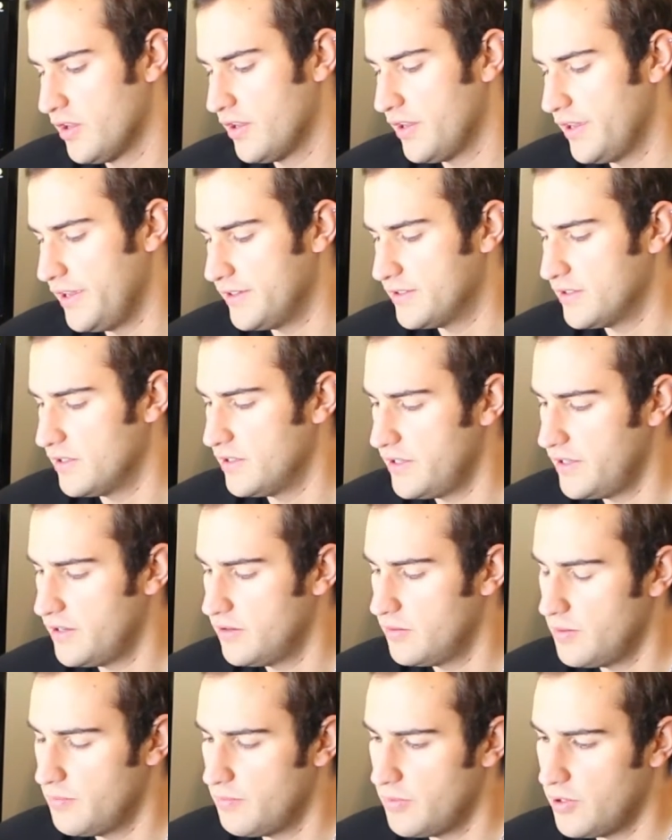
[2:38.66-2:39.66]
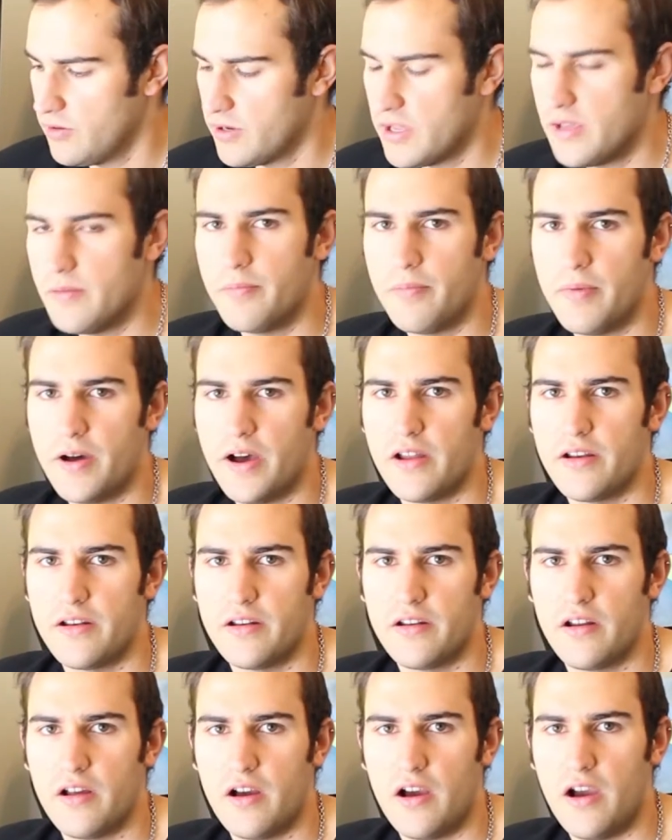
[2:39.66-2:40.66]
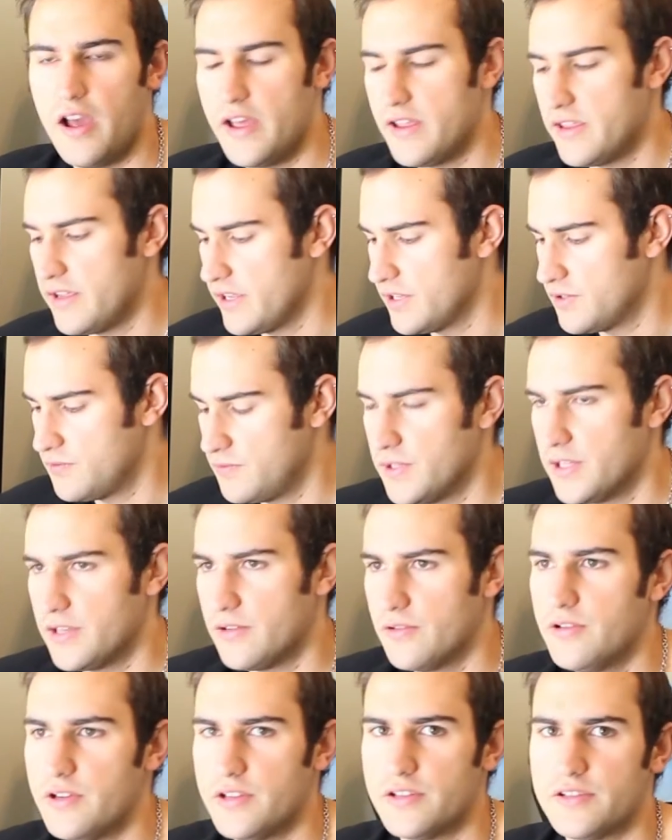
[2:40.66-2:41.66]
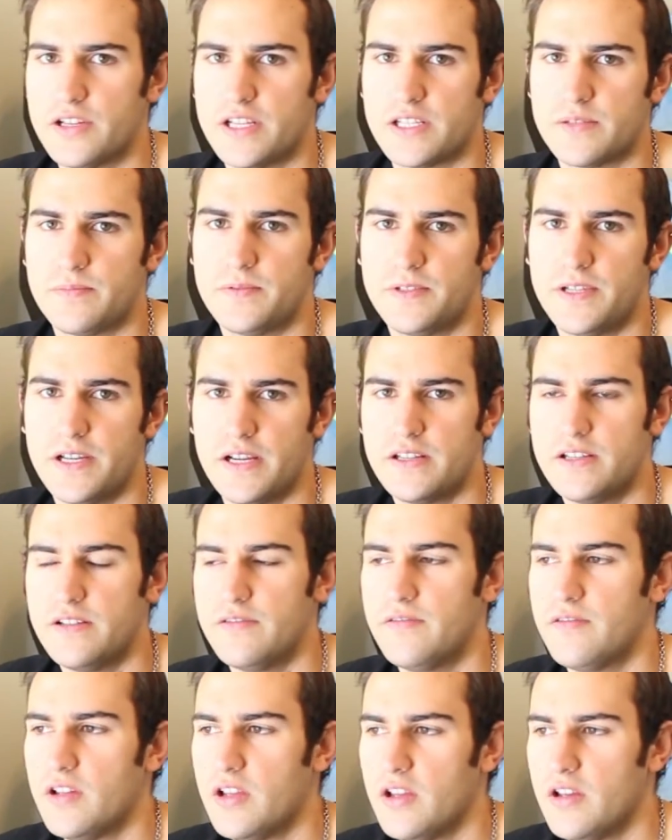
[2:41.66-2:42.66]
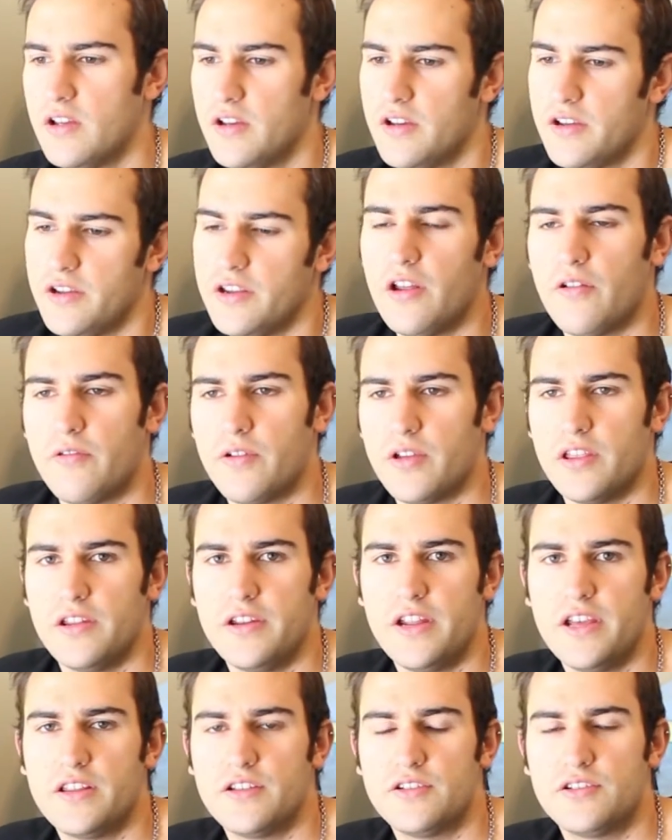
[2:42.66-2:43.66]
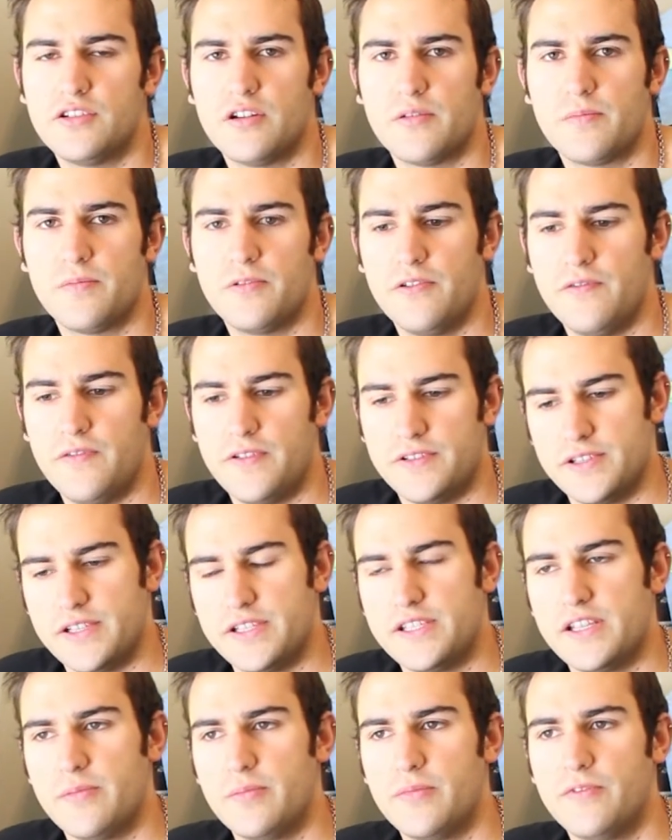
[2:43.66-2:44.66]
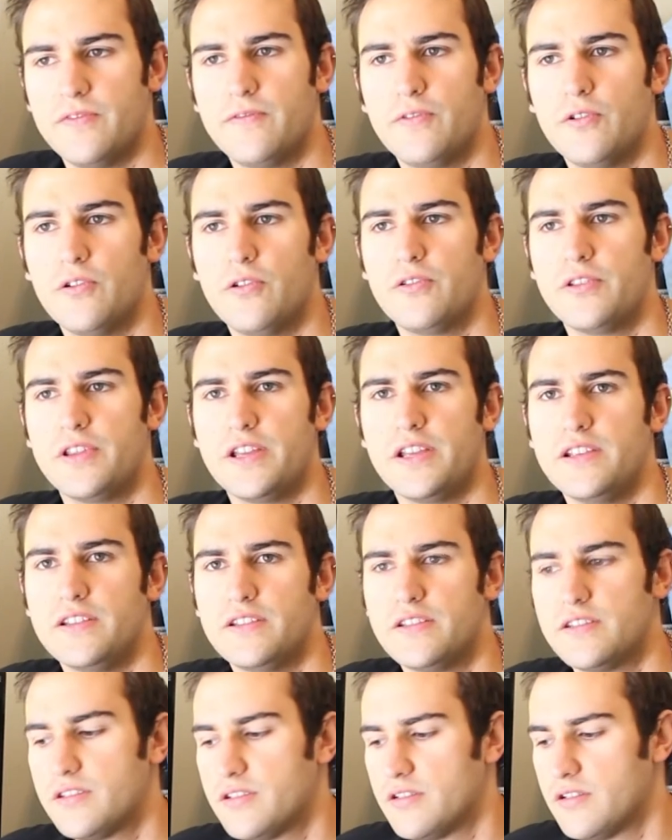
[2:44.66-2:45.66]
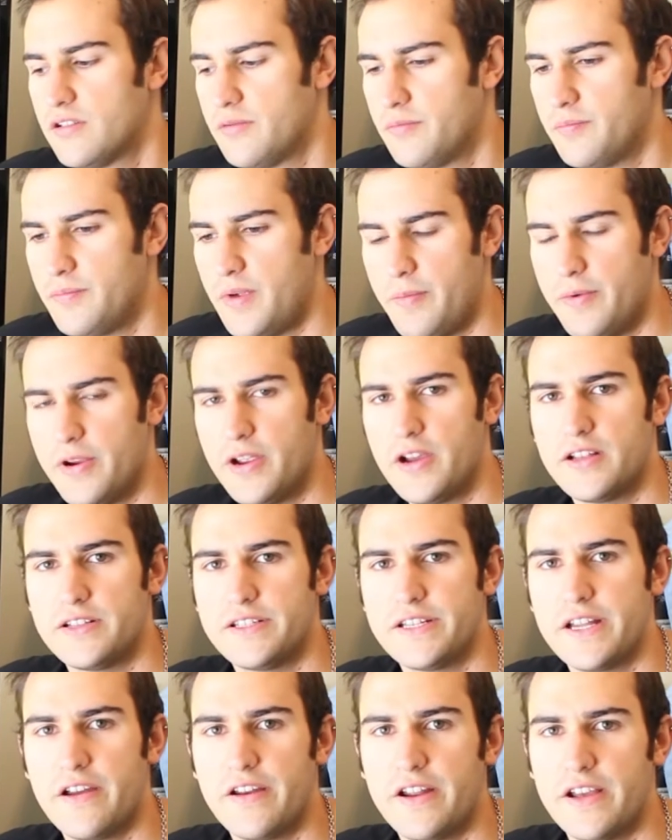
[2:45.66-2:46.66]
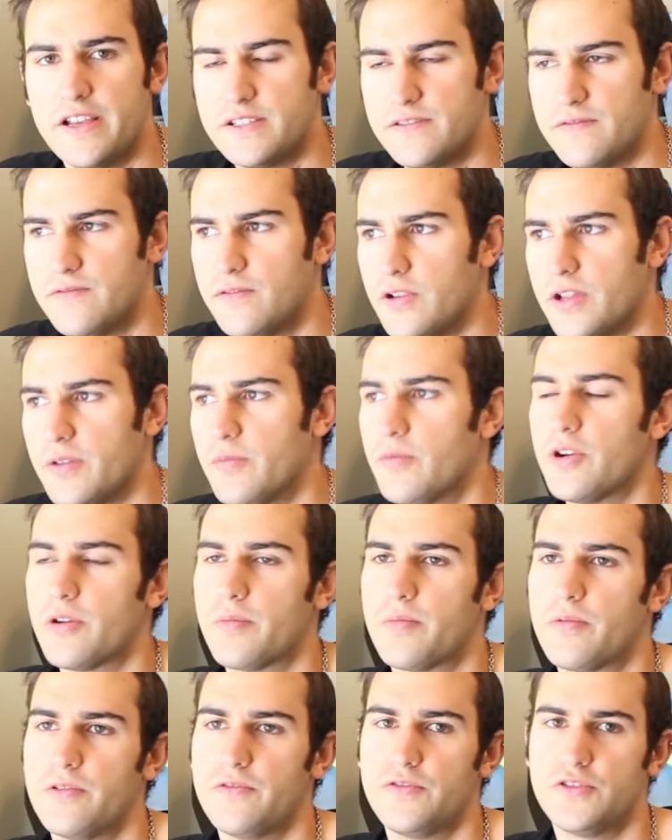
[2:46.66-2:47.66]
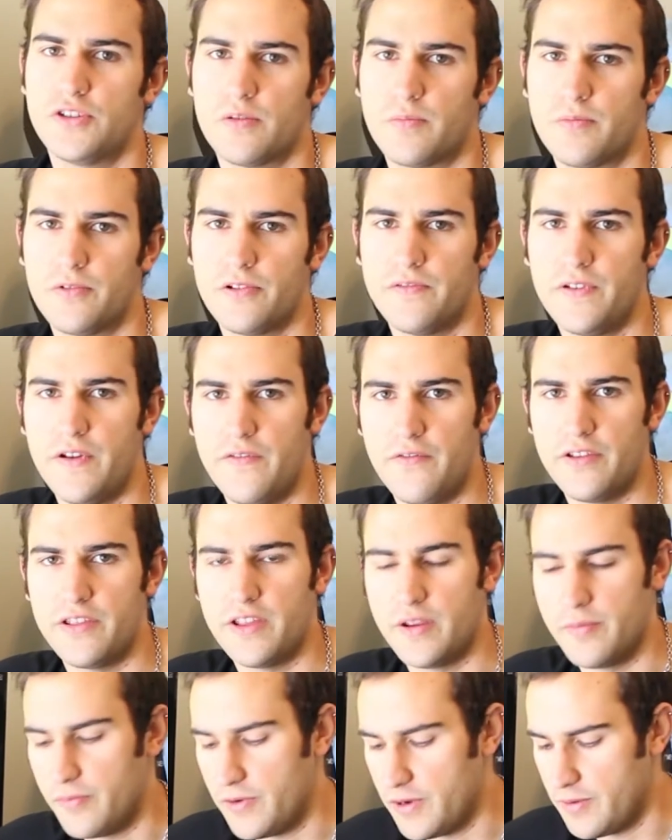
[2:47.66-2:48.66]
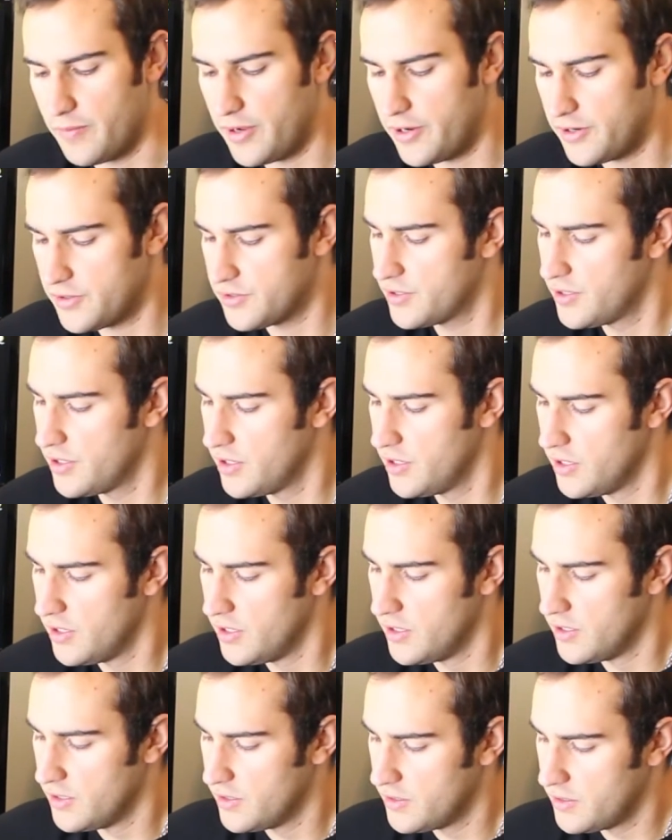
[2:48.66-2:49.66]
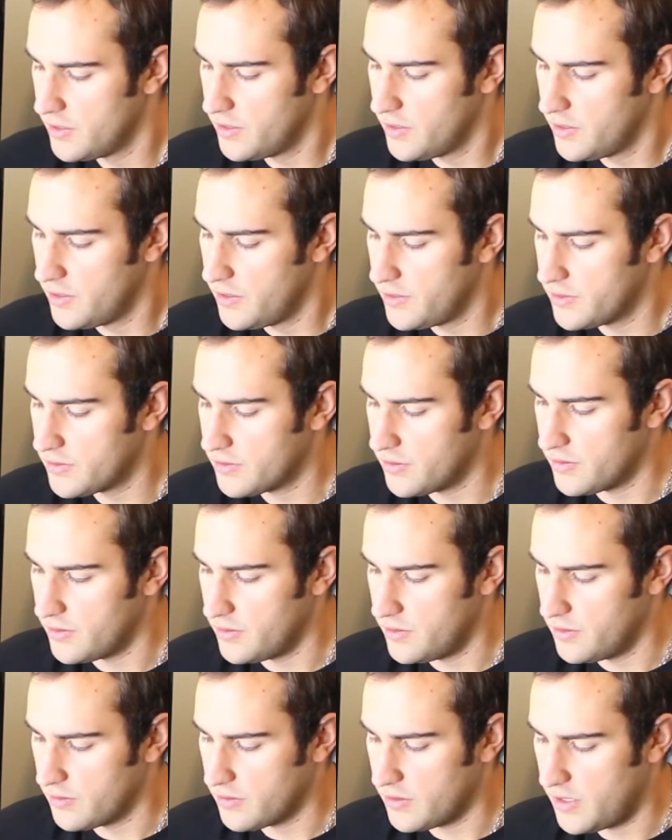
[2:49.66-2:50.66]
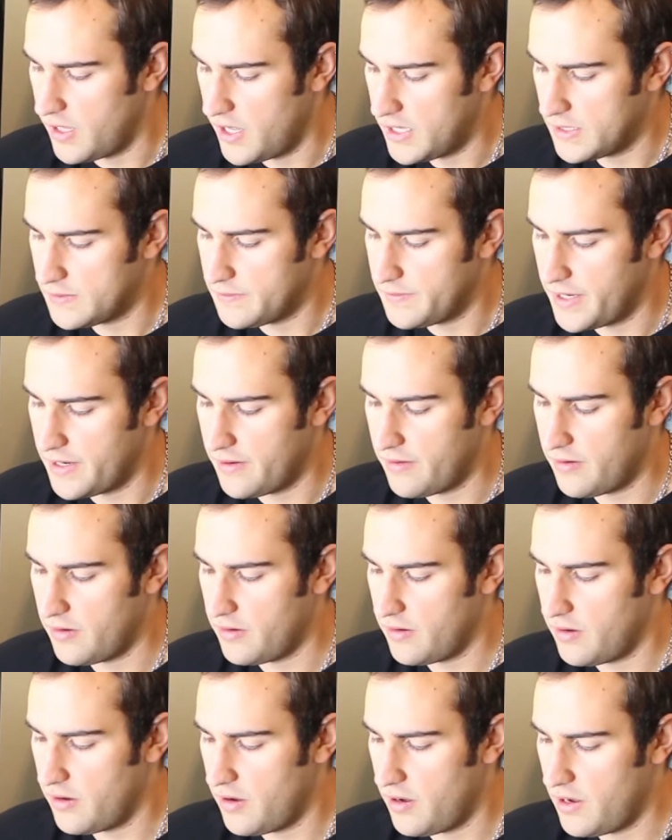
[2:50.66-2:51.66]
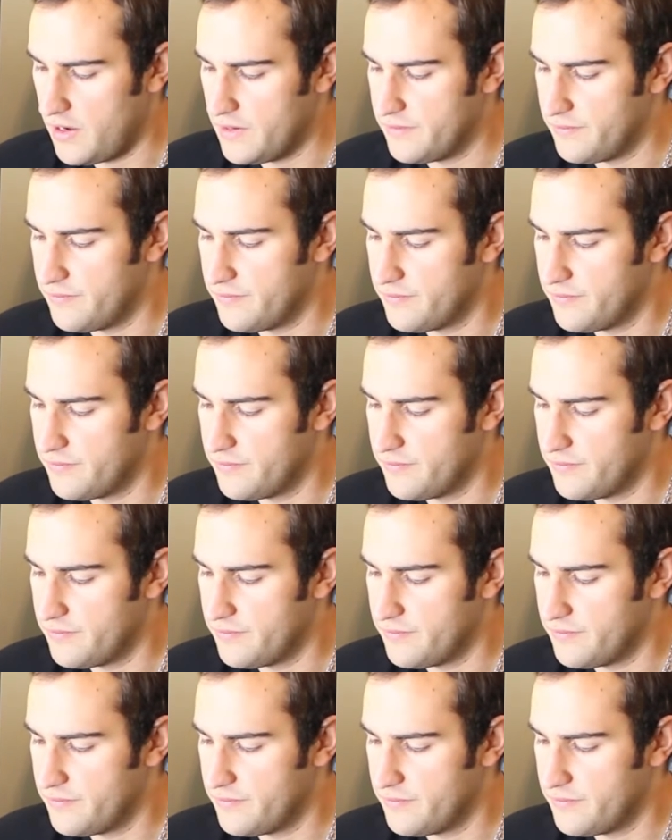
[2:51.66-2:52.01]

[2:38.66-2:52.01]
it is a little bit bulky, but I think it's really good. It's nice and protective. You don't really need the shockproof. As I said before, these memory cards nowadays are fully waterproof, shockproof, everything pretty much. It's got the little clasp. Now I